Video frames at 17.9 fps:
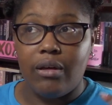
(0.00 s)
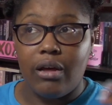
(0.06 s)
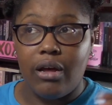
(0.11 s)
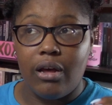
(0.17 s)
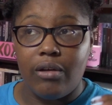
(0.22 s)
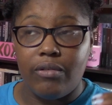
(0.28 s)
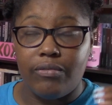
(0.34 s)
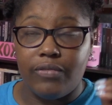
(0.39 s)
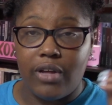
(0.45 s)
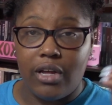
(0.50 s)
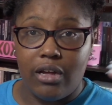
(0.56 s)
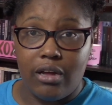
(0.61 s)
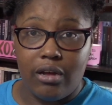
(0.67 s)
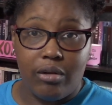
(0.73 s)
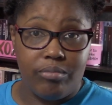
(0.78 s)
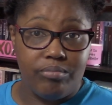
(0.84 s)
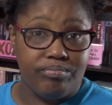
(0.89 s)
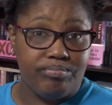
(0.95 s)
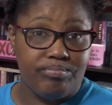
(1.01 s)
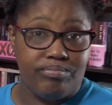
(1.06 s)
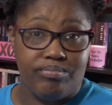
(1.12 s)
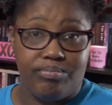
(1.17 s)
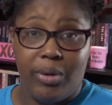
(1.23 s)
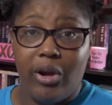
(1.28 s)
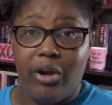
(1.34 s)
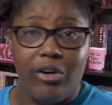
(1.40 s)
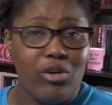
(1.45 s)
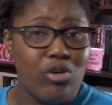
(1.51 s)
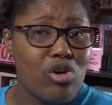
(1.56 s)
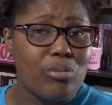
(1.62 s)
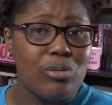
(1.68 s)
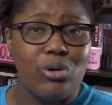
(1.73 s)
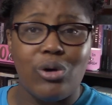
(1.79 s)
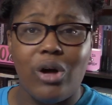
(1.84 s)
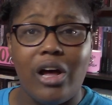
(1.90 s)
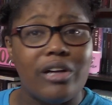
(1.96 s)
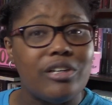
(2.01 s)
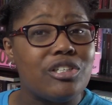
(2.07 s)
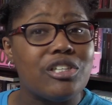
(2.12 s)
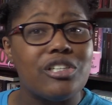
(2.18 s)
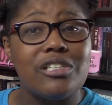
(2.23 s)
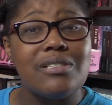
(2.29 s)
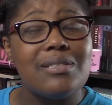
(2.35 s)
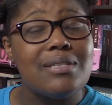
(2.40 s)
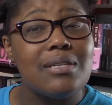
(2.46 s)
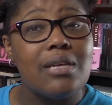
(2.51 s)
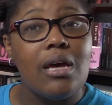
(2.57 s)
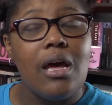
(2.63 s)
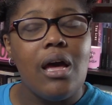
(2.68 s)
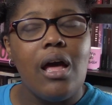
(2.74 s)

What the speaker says: paranormal hunters.